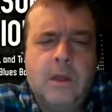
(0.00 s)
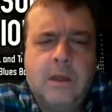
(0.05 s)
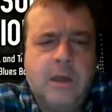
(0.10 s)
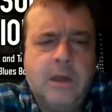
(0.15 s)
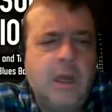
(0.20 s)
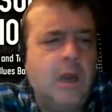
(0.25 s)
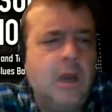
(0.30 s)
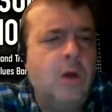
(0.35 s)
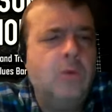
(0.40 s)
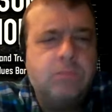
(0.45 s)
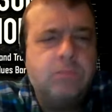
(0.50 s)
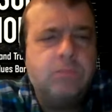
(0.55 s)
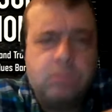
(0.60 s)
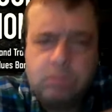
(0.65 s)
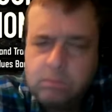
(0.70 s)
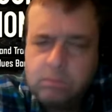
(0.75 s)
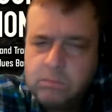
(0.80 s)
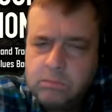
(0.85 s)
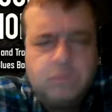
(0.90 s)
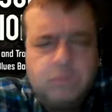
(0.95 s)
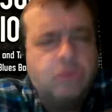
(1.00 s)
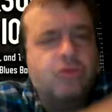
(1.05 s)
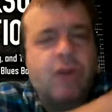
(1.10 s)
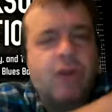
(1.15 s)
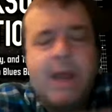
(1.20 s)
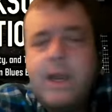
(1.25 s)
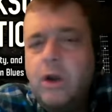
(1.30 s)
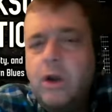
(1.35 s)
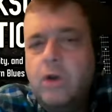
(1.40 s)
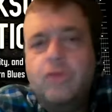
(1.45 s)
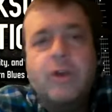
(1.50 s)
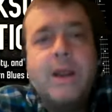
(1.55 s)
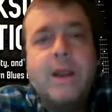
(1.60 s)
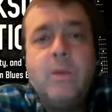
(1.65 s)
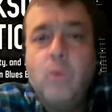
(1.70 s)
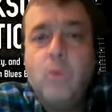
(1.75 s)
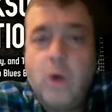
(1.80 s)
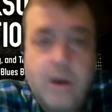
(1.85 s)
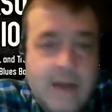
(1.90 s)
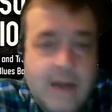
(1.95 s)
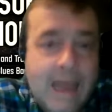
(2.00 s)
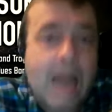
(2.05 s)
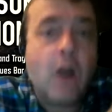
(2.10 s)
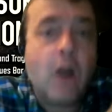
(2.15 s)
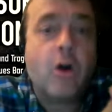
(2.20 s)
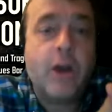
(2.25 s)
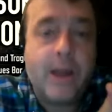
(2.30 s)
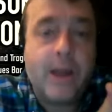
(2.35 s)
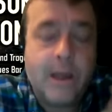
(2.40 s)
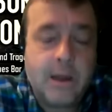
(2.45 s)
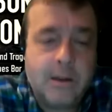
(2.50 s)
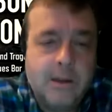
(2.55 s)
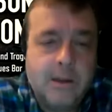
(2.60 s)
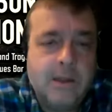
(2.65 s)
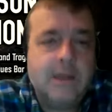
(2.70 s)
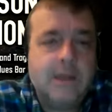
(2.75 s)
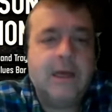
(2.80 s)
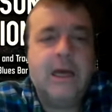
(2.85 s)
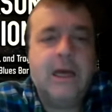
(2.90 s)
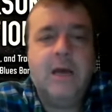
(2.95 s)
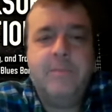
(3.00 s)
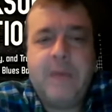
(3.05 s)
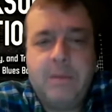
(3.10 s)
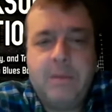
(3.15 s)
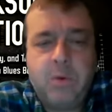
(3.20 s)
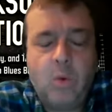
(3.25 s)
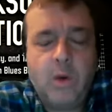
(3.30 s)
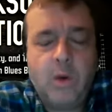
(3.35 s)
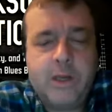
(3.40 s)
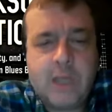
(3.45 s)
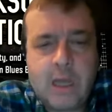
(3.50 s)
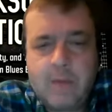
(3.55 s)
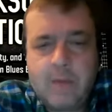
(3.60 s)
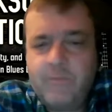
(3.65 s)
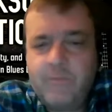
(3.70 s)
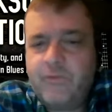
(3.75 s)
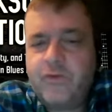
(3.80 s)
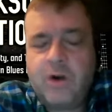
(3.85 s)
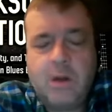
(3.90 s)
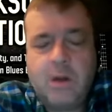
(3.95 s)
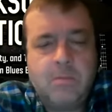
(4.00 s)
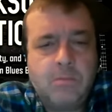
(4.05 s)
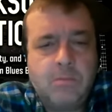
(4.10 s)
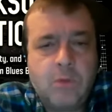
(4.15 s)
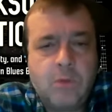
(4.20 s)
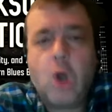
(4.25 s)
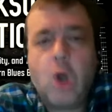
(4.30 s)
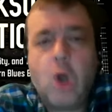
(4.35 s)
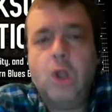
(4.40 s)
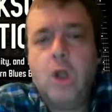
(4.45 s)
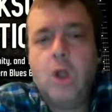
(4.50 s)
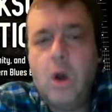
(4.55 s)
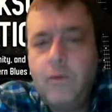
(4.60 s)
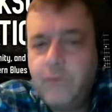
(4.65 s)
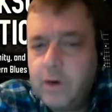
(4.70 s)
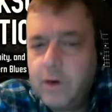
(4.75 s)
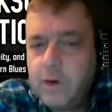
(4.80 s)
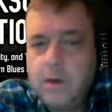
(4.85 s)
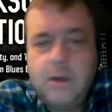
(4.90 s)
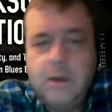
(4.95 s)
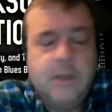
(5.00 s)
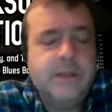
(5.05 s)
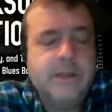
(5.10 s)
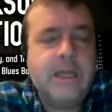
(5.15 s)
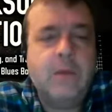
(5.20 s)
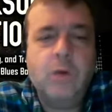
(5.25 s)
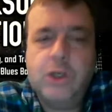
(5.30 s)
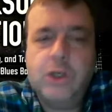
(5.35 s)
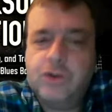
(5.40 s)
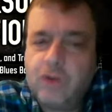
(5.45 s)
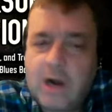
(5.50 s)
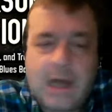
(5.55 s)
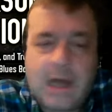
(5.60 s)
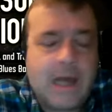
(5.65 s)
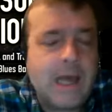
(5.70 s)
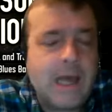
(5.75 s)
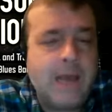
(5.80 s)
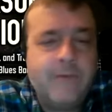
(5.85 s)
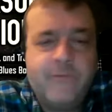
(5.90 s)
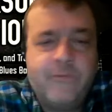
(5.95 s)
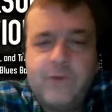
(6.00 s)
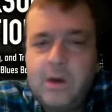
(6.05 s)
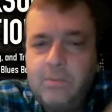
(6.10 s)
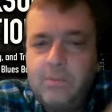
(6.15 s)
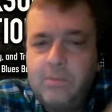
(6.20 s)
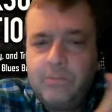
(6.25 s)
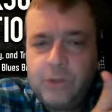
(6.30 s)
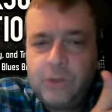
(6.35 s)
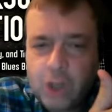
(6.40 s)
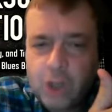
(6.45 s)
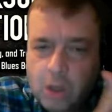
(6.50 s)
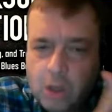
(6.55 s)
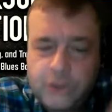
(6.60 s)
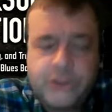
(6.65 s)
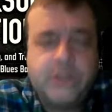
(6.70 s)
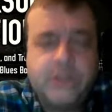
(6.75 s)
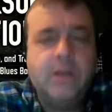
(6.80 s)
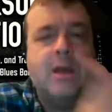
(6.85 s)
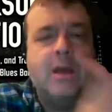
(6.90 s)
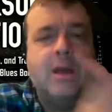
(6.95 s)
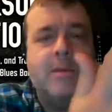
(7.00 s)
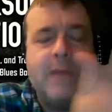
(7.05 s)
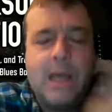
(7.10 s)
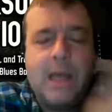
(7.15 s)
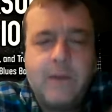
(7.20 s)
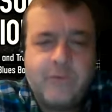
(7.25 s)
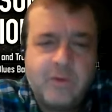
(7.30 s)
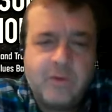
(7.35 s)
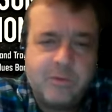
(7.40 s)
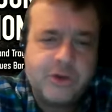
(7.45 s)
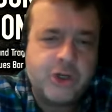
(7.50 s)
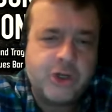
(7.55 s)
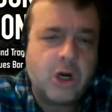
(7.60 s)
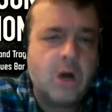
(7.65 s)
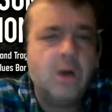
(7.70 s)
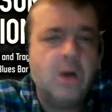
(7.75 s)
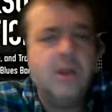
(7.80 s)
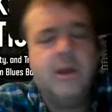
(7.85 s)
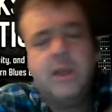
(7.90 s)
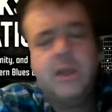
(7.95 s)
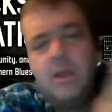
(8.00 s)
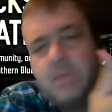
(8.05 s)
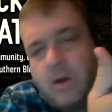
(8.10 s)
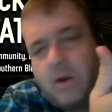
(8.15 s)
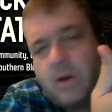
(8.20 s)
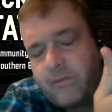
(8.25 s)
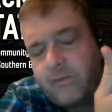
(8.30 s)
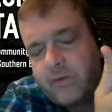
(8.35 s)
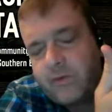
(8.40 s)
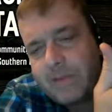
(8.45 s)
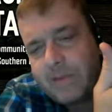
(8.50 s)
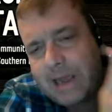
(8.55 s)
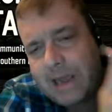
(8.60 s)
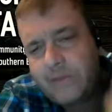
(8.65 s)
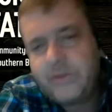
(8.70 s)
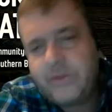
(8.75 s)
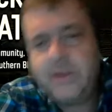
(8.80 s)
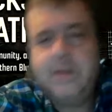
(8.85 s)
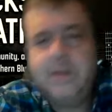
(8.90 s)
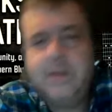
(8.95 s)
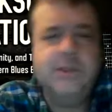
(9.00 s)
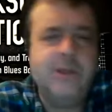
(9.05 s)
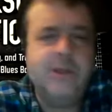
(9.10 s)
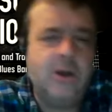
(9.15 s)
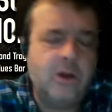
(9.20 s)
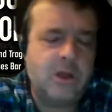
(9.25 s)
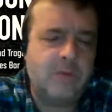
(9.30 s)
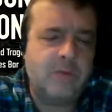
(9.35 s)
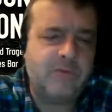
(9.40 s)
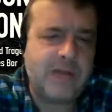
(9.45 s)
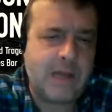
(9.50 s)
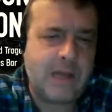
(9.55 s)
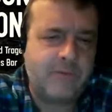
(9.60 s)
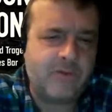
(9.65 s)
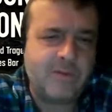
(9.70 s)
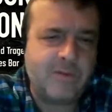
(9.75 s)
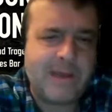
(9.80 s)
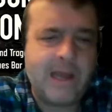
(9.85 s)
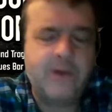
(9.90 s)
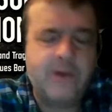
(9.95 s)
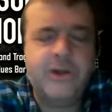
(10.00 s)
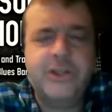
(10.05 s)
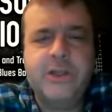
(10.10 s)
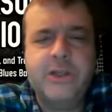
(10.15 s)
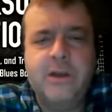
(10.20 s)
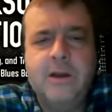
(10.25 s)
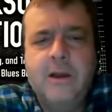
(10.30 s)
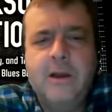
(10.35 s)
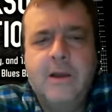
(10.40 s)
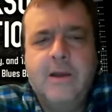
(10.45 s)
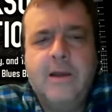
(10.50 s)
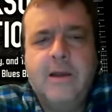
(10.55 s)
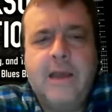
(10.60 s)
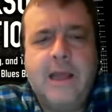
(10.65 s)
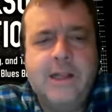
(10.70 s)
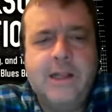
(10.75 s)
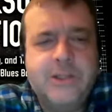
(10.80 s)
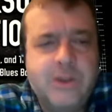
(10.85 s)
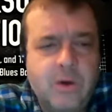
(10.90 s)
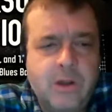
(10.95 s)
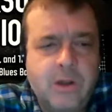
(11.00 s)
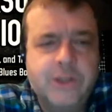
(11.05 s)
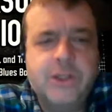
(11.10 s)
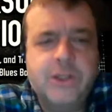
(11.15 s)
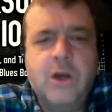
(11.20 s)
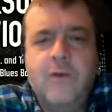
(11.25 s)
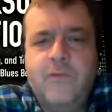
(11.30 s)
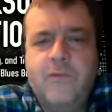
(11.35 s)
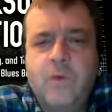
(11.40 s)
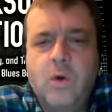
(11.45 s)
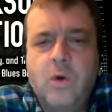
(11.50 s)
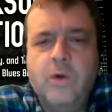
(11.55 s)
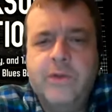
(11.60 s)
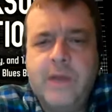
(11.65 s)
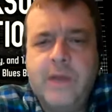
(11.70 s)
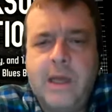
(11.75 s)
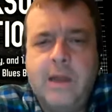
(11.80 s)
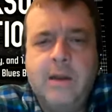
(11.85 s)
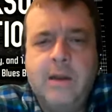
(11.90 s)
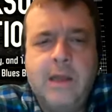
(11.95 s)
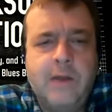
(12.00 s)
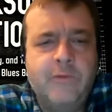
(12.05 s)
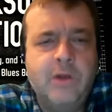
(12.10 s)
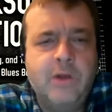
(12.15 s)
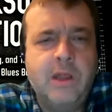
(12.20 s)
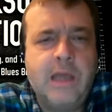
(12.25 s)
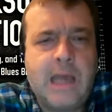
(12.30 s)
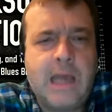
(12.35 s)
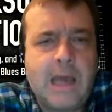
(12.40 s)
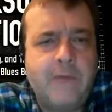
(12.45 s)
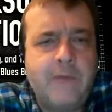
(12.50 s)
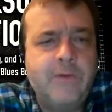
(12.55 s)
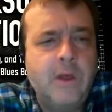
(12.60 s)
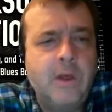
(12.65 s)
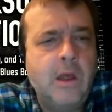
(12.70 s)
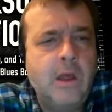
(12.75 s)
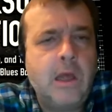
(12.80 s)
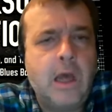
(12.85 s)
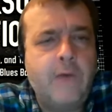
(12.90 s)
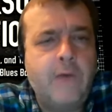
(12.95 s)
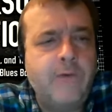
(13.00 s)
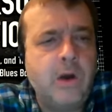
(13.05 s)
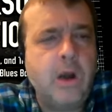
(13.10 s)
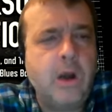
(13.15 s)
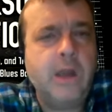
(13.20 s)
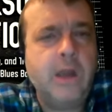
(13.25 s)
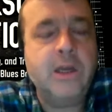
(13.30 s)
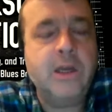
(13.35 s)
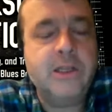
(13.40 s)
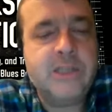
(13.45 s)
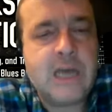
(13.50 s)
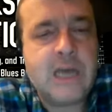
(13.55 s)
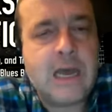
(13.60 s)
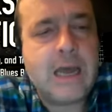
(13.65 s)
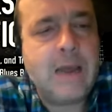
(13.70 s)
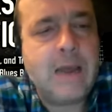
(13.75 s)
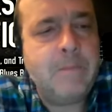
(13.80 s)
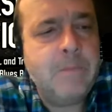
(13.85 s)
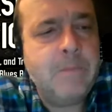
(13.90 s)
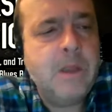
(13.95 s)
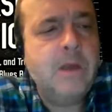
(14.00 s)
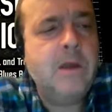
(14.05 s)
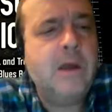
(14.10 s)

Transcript: you know, greater Greenwood area. Uh, people would come from all over. They would drive from Charleston, come down from Charlotte, come over from Athens, you know, come down from Anderson, and so on and so forth, and, and really have a very good time.